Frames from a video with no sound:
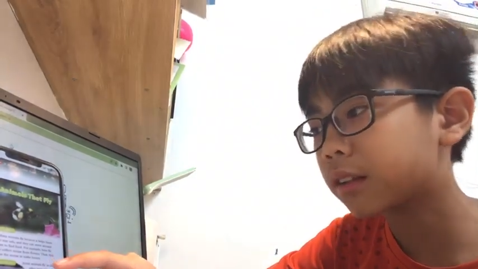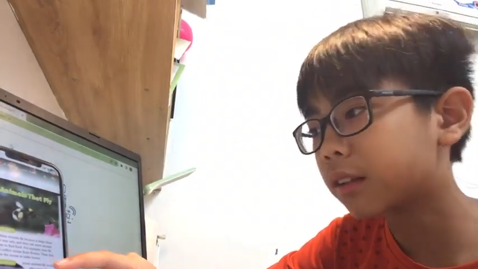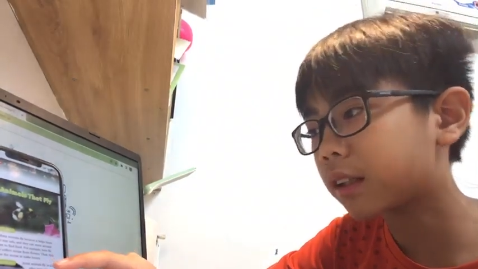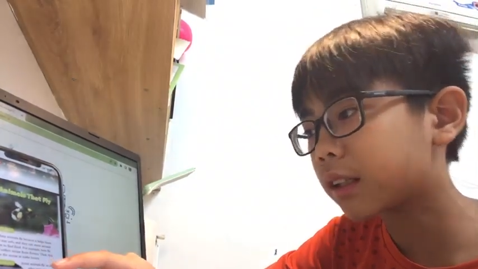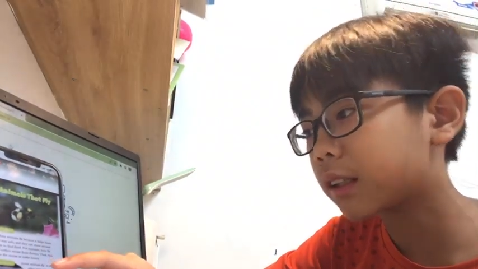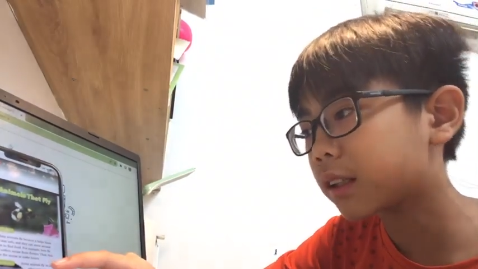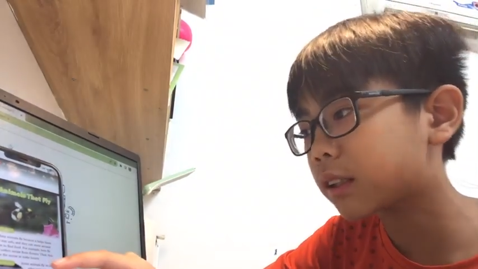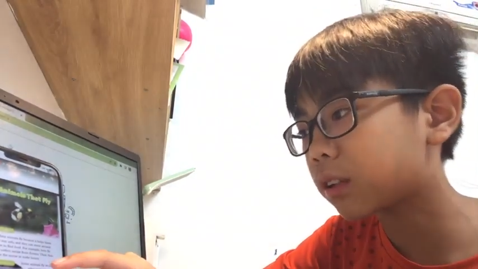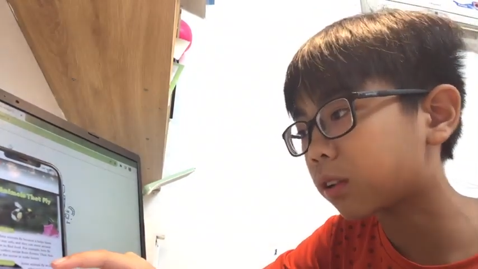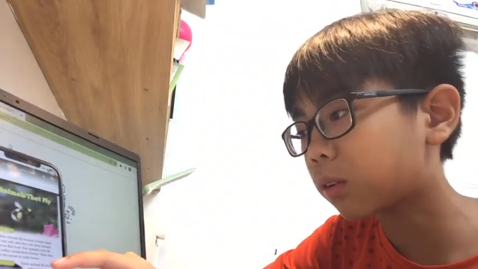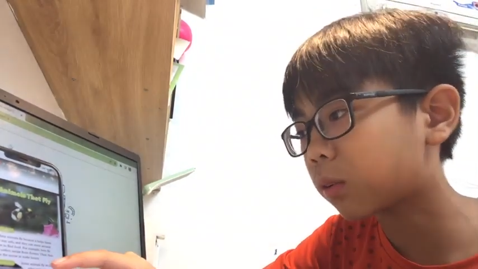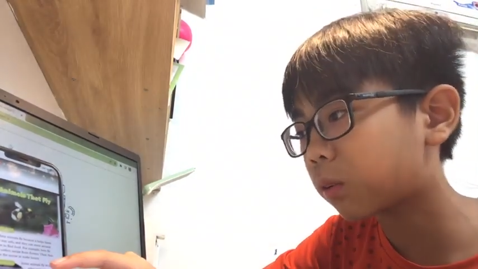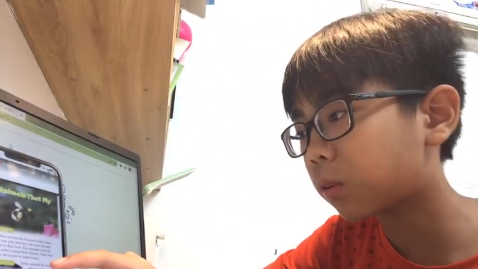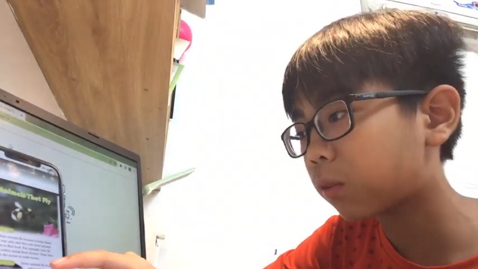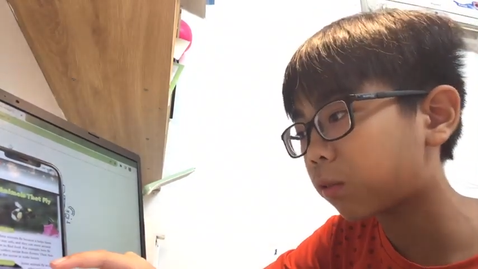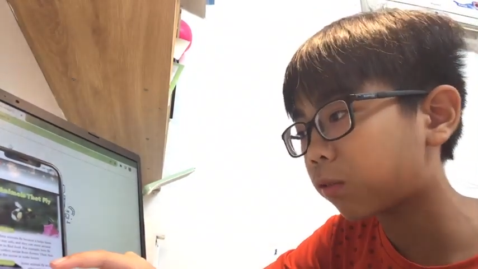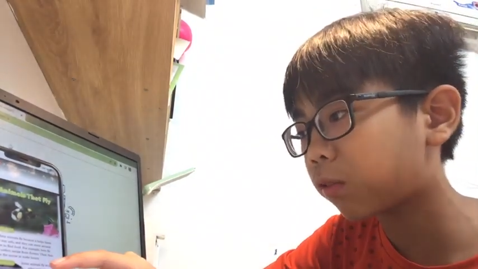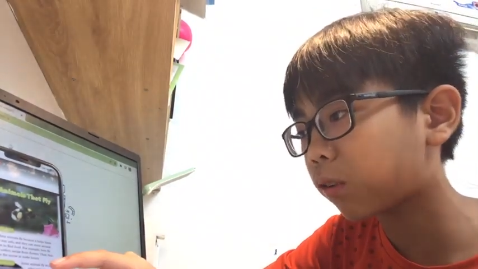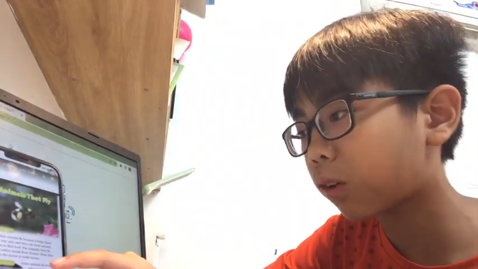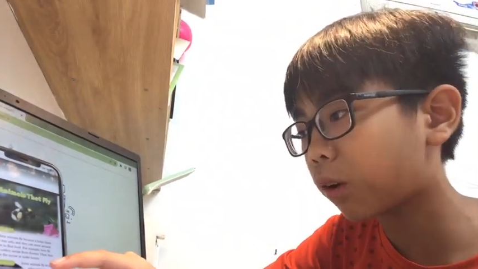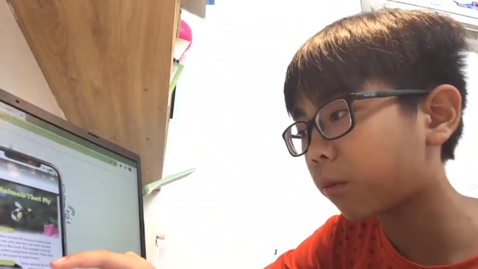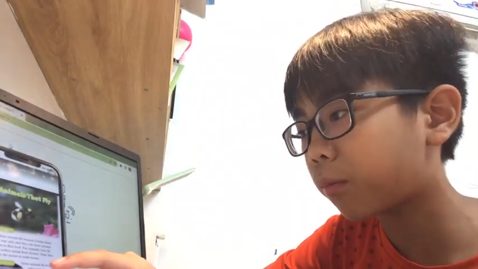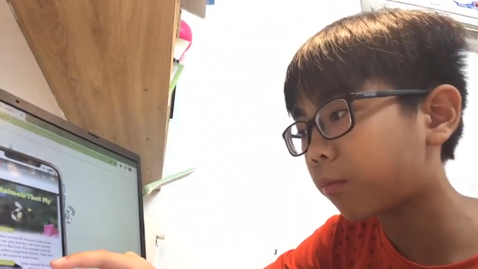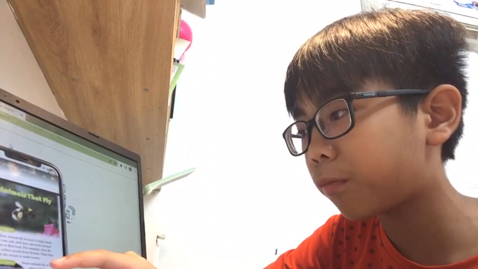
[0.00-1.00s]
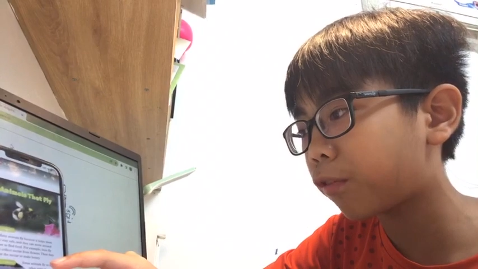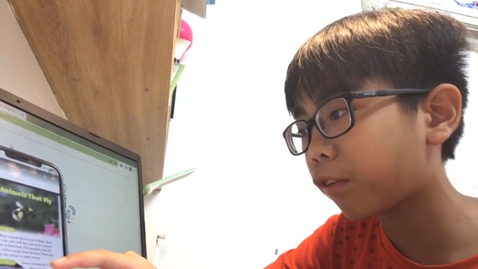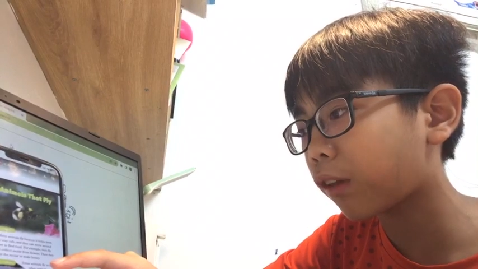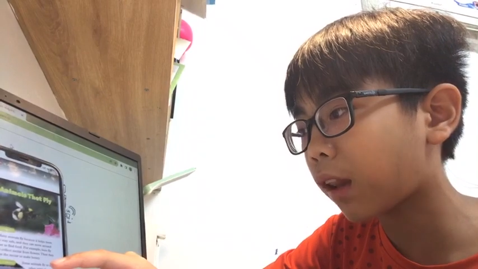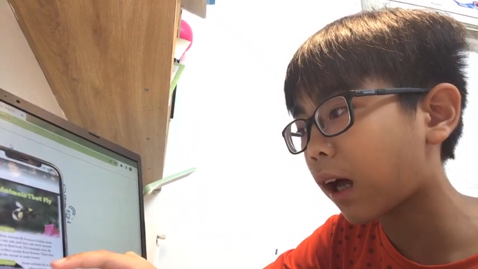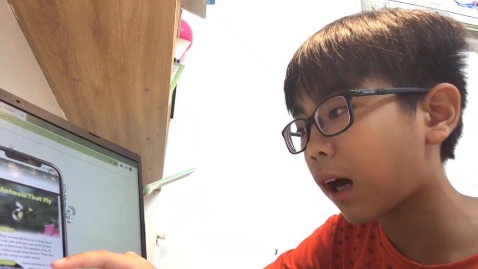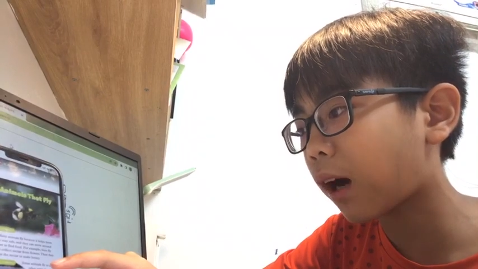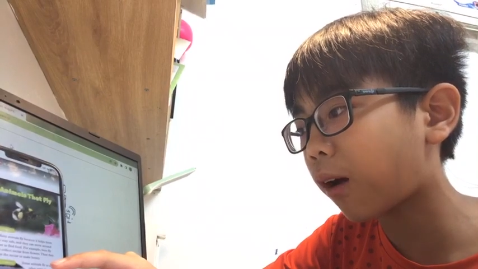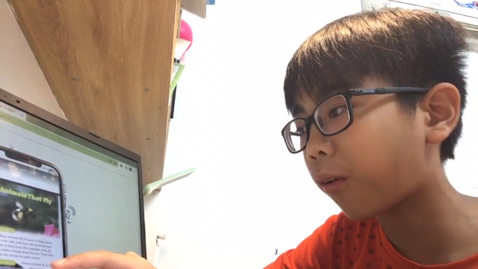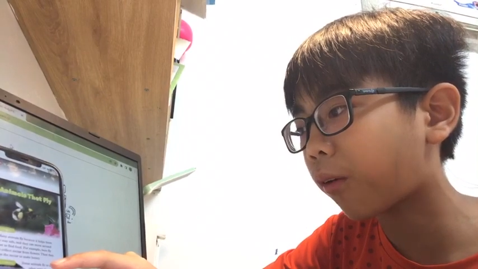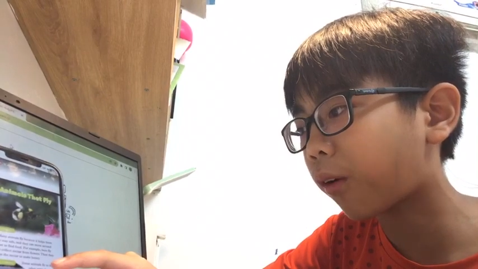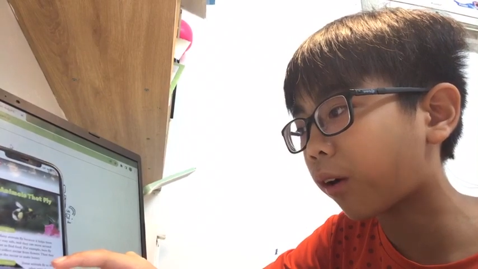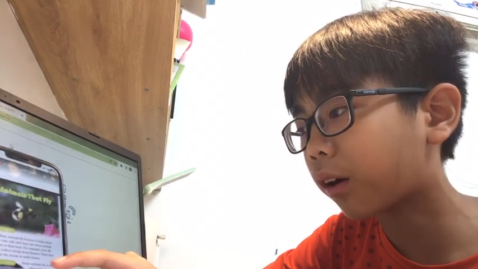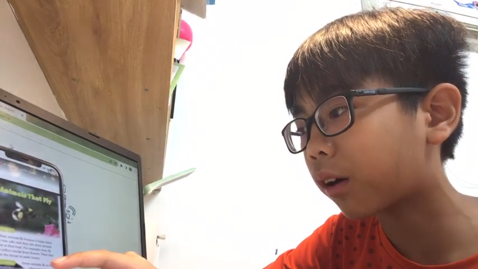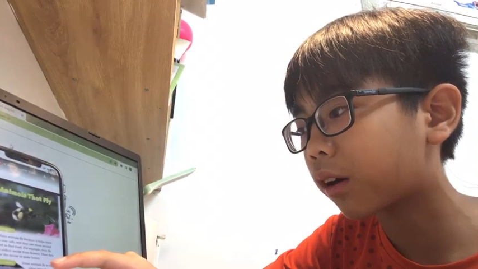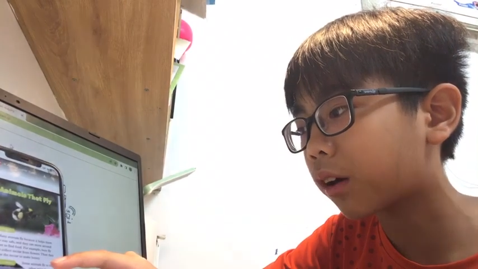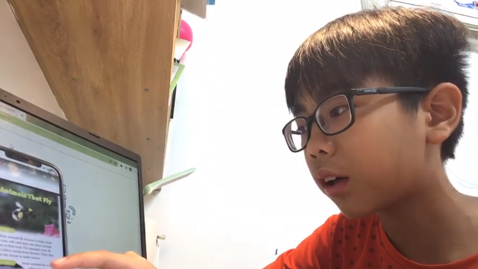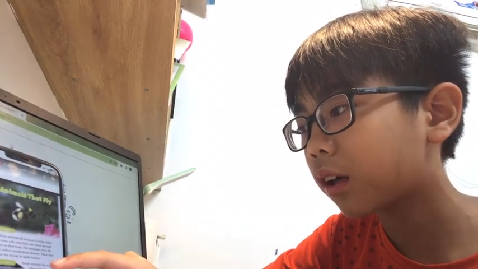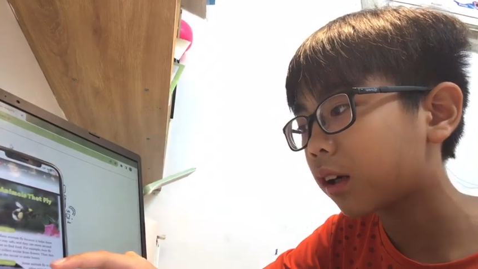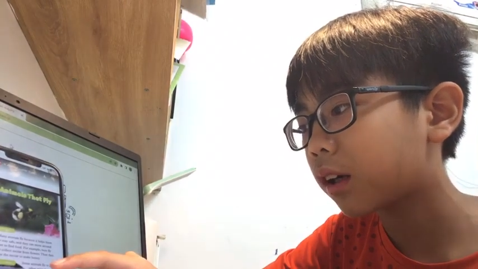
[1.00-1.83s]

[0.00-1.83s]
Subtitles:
nectar from flower.